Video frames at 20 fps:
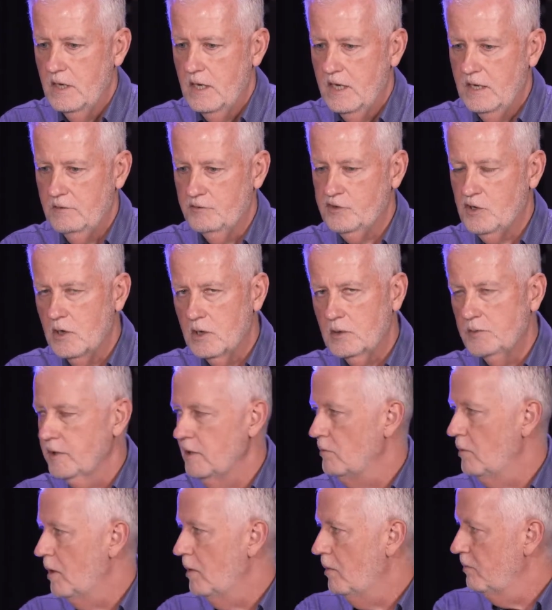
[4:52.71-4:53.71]
was talking to
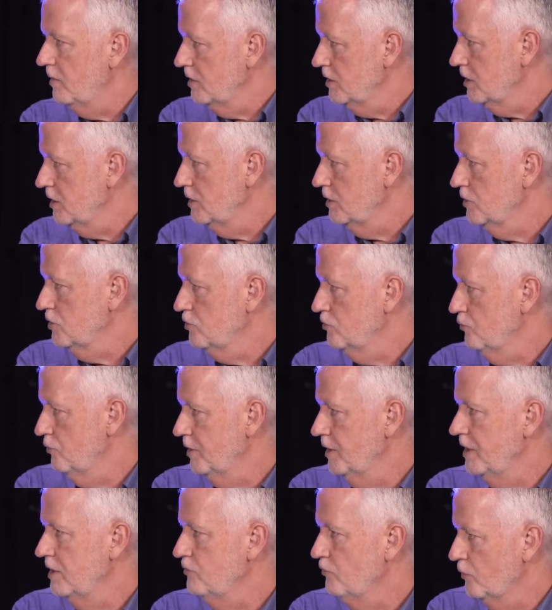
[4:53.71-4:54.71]
them about Missions
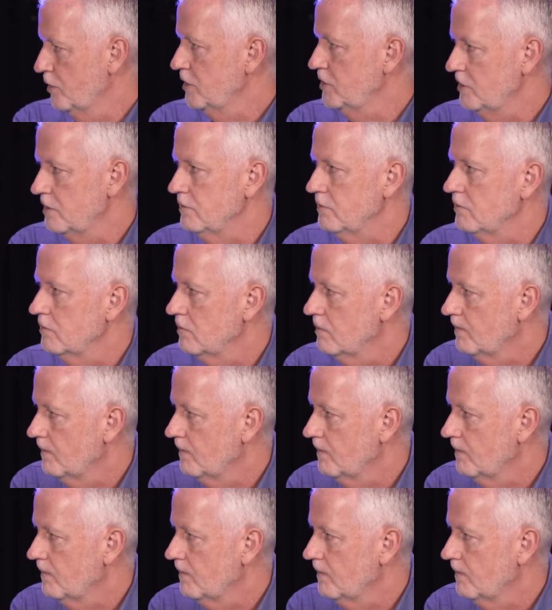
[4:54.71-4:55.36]
2022,